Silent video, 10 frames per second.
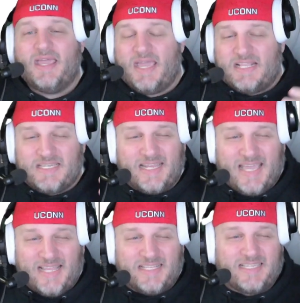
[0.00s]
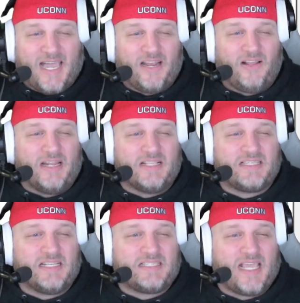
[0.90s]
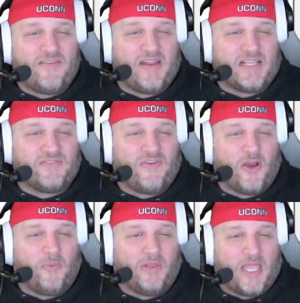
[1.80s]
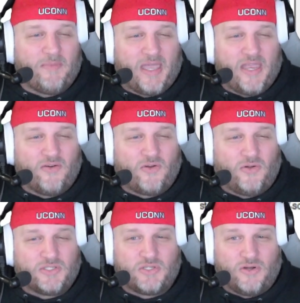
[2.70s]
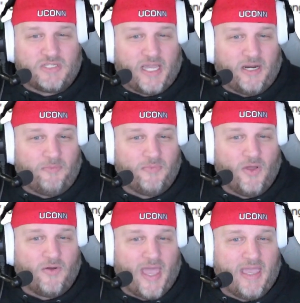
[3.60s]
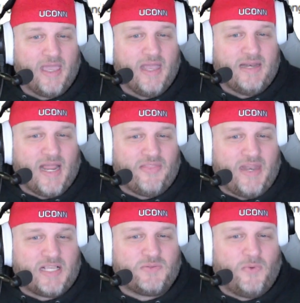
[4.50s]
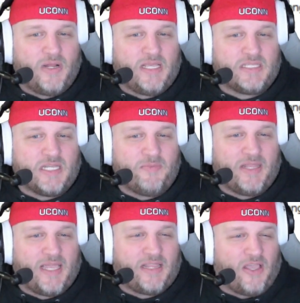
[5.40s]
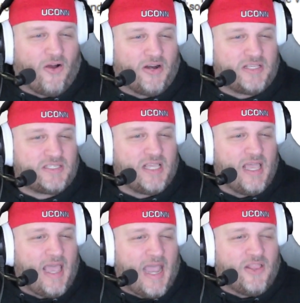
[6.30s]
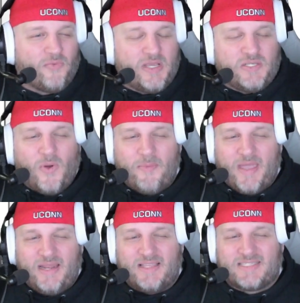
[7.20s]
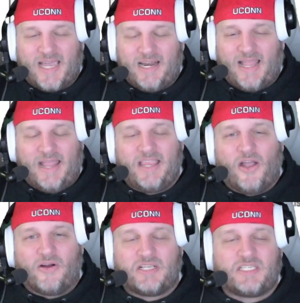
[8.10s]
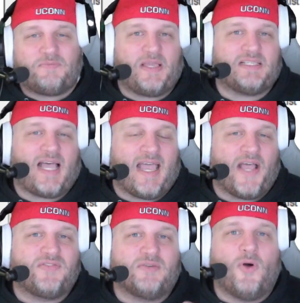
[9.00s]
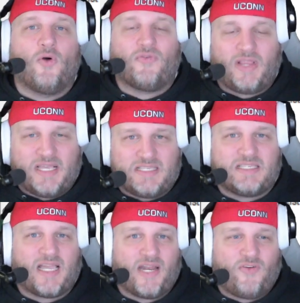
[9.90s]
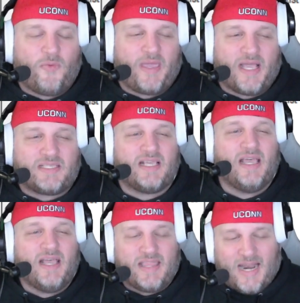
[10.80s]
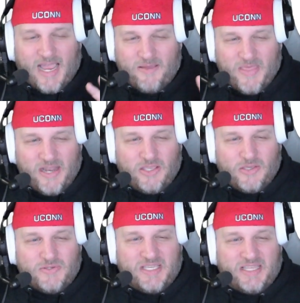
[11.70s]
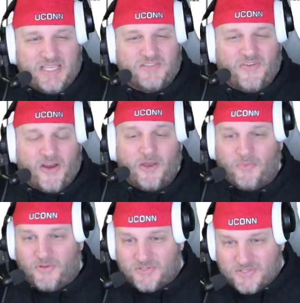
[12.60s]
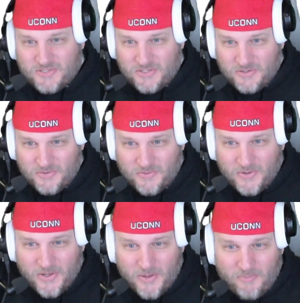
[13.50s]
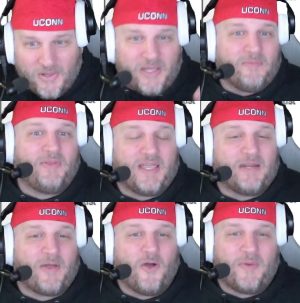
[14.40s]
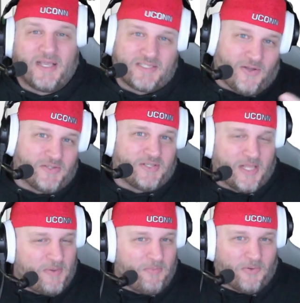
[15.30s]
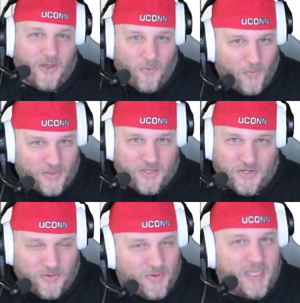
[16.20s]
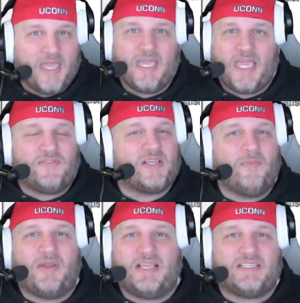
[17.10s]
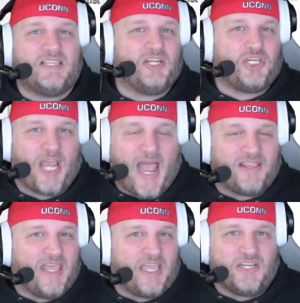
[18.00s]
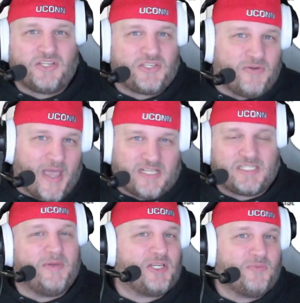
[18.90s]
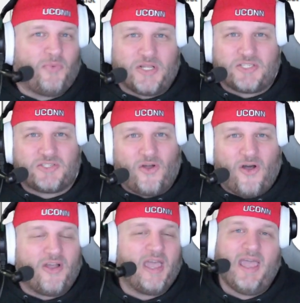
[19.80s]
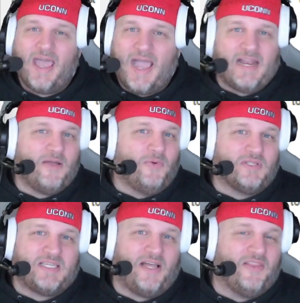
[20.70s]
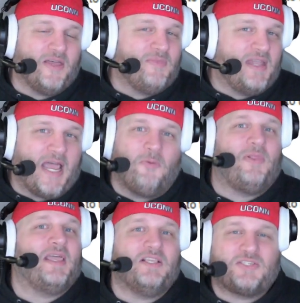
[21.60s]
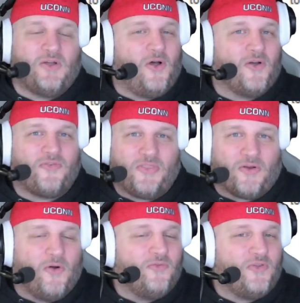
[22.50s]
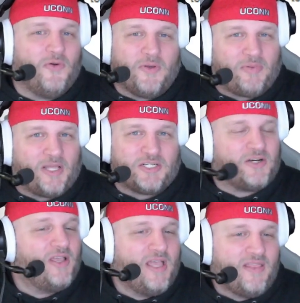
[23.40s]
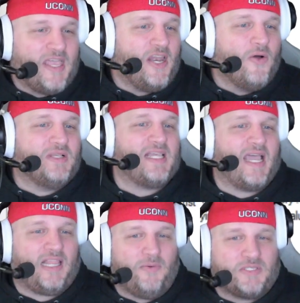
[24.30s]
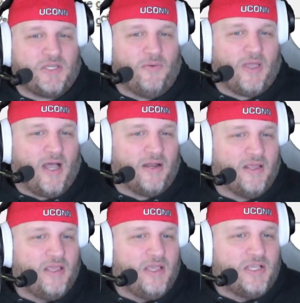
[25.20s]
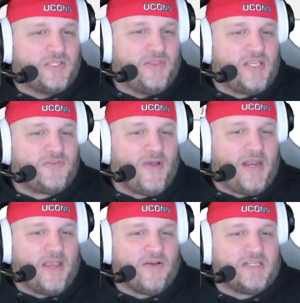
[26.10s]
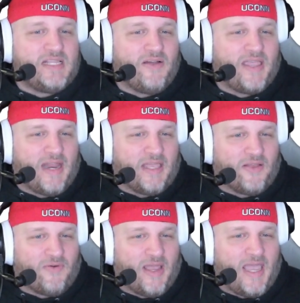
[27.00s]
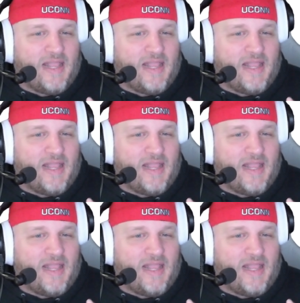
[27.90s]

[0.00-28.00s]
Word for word: It's going to get the title and it's going to save it as a variable name I hear called song title okay? Now the next one is going to be to get the artist. And the reason why I'm getting the title and the artist is because I have some overlays inside of OBS that I am then using these variables to plug and play into my OBS to also let people know what they're doing. If somebody's in the chat, they can just do exclamation point song and it will tell them the now playing song for their own viewing pleasure. They know exactly what's going on. So this right here is now getting it, right?